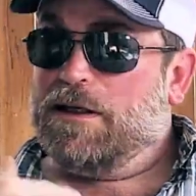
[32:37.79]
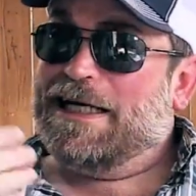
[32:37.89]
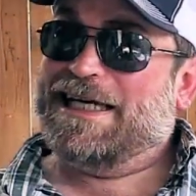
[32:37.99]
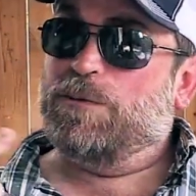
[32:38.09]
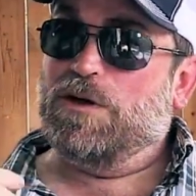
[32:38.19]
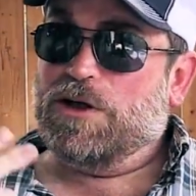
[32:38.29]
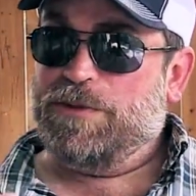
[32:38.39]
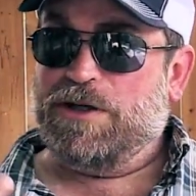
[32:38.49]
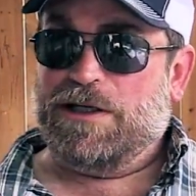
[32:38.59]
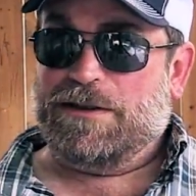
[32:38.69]
Again, we're a
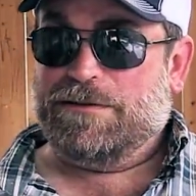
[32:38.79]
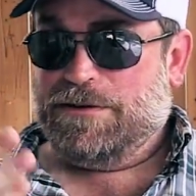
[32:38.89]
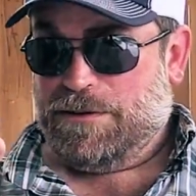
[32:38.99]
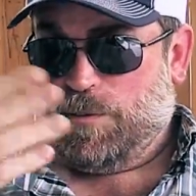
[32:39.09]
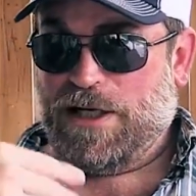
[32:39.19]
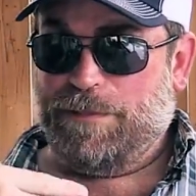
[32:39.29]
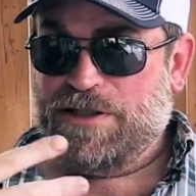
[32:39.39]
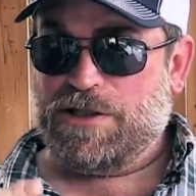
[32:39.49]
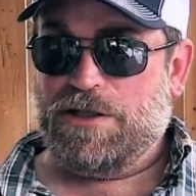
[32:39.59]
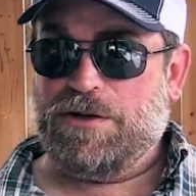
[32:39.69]
community. We help
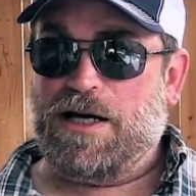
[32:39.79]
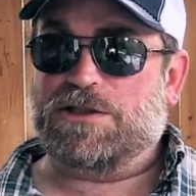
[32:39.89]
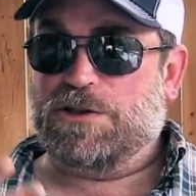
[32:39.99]
each other out.